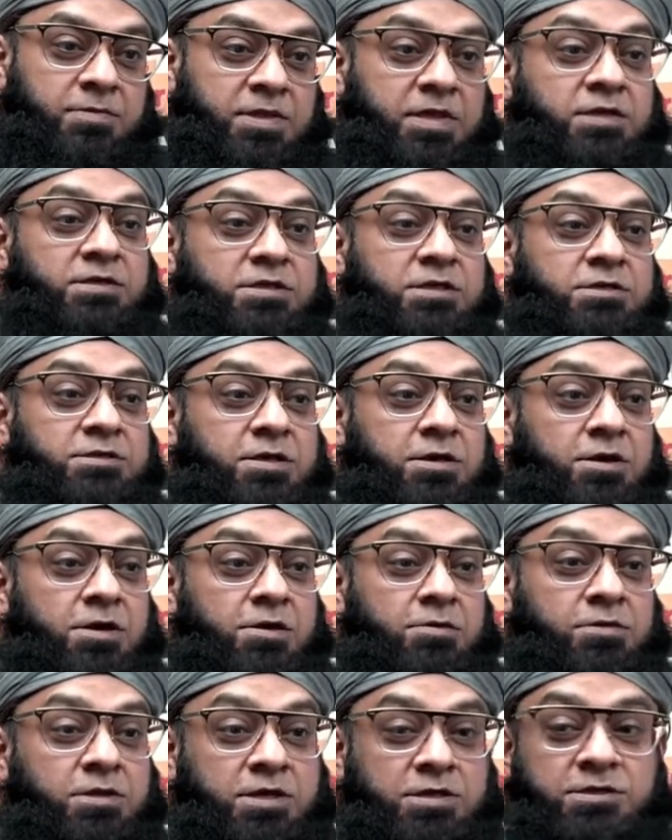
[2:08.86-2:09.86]
This is
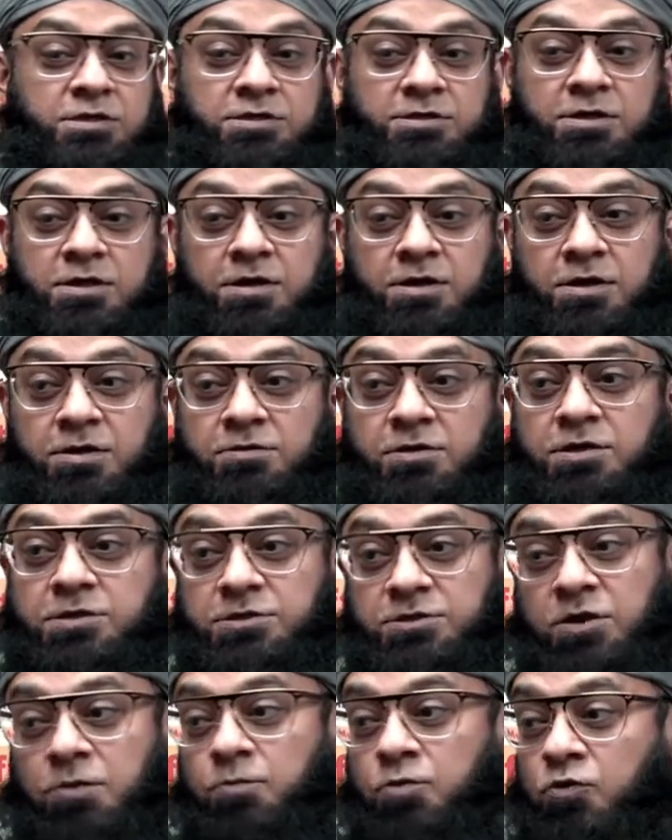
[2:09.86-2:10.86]

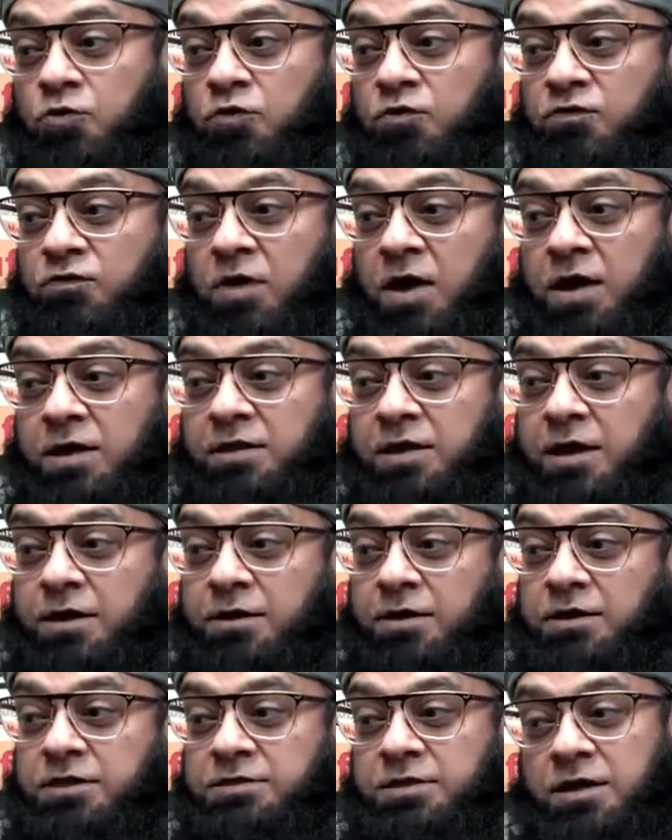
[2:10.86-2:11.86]
the proof that
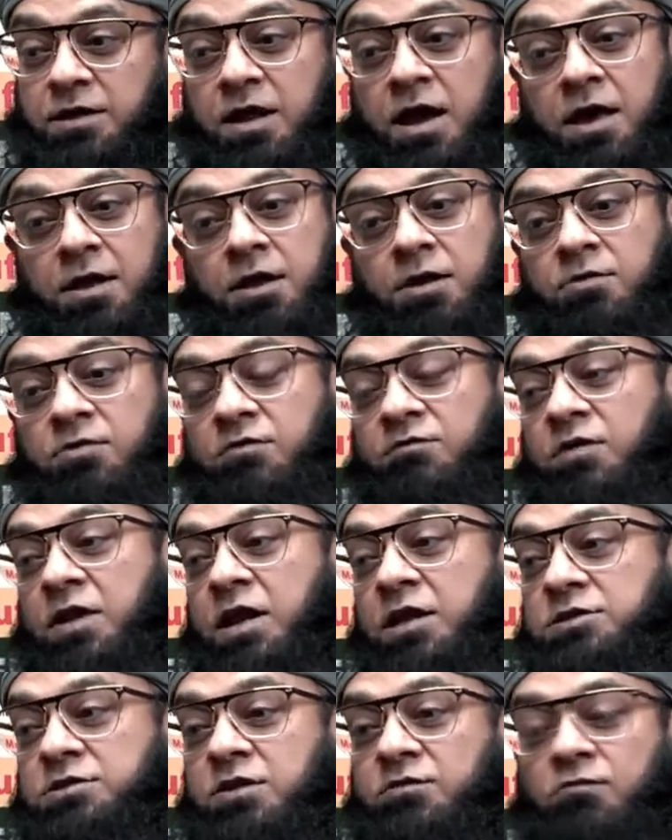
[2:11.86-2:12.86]
it is a direct
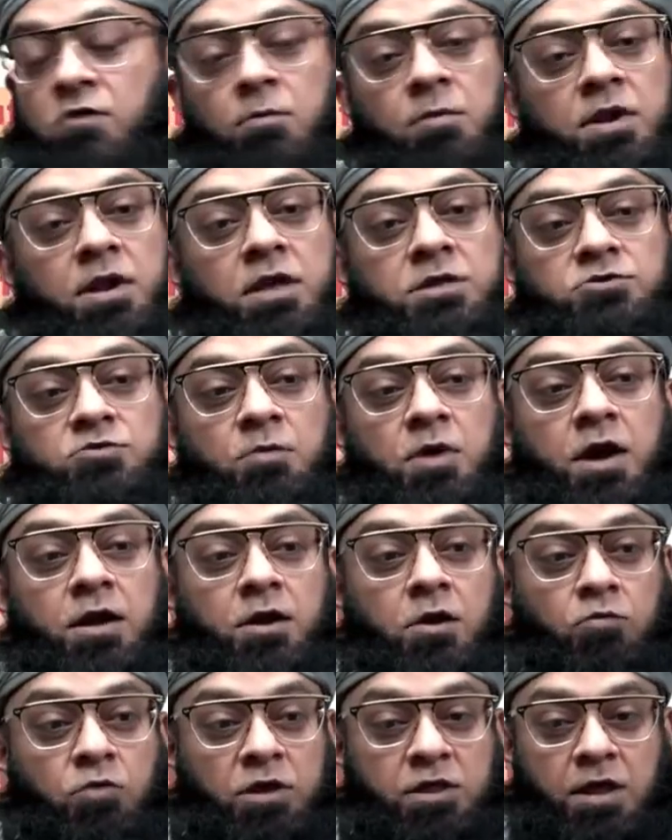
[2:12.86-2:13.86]
revelation from Allah
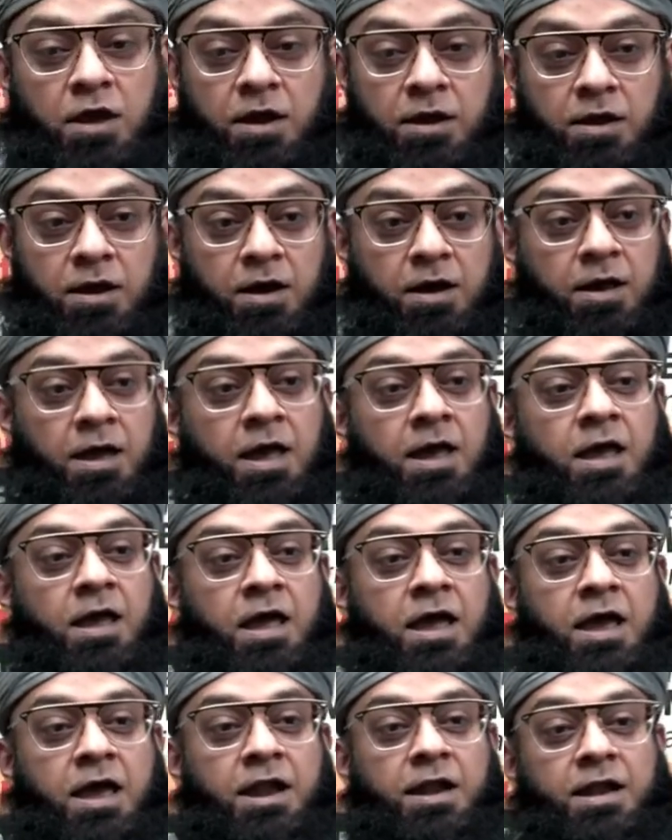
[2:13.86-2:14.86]
subhanahu wa ta'ala,
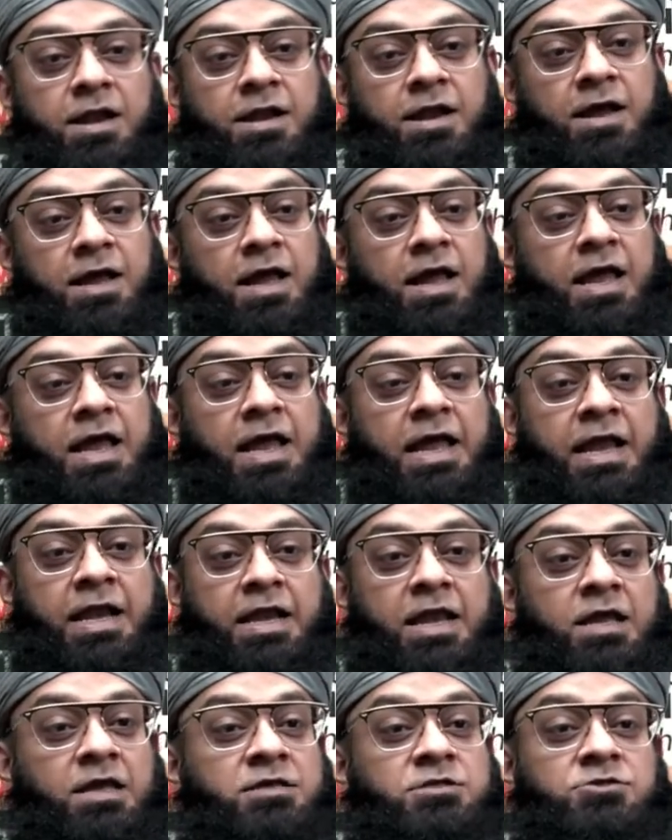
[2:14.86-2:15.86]
and
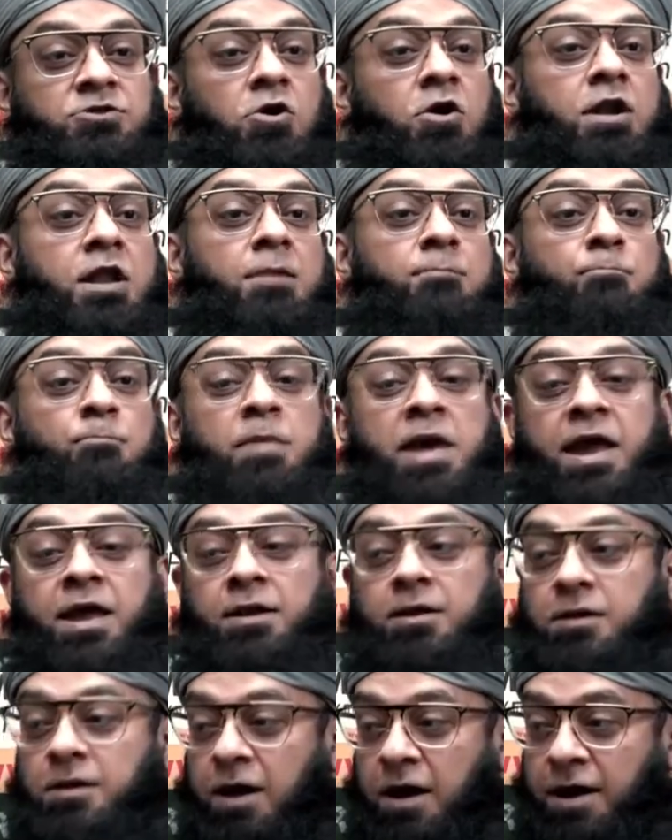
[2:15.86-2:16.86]
it is not a
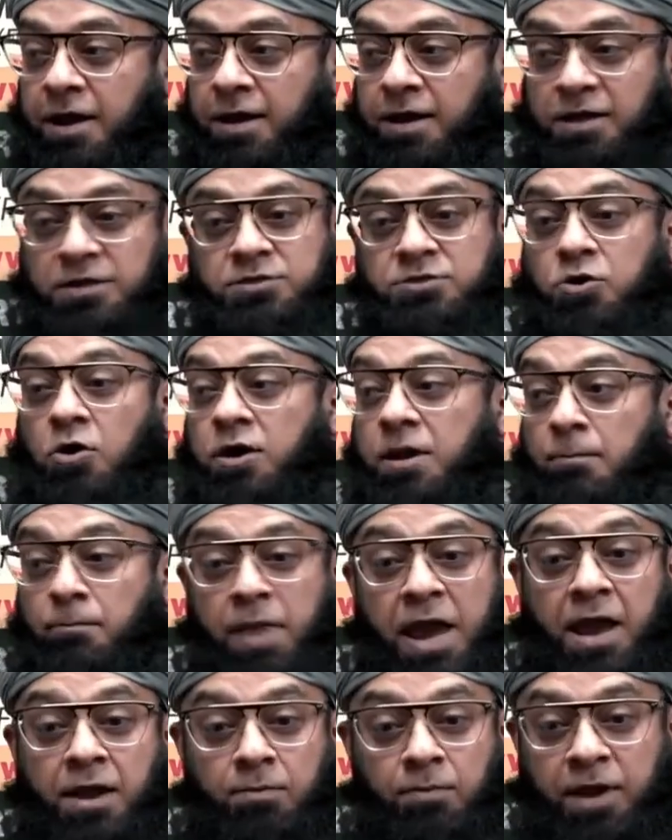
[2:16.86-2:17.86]
mankind, it's not a
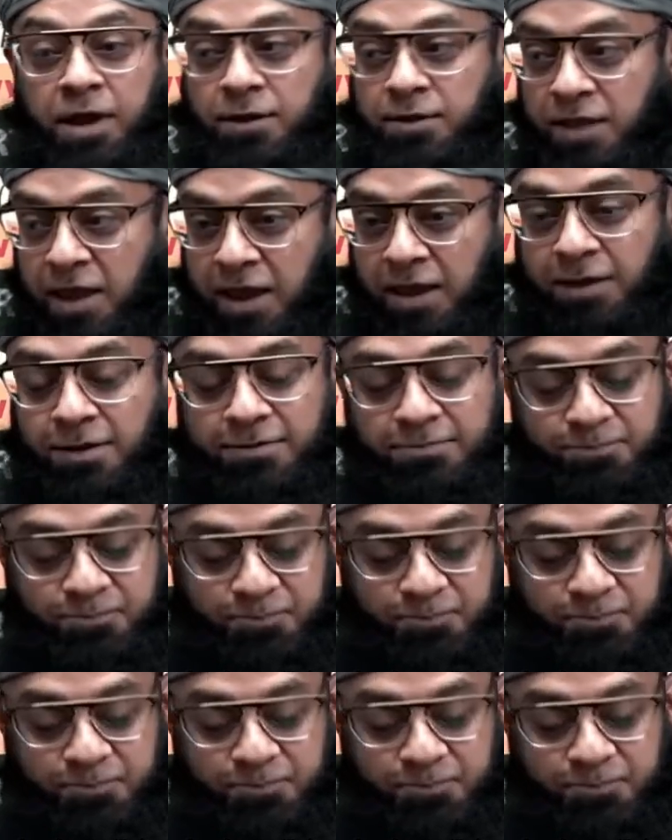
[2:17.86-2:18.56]
man-made thing.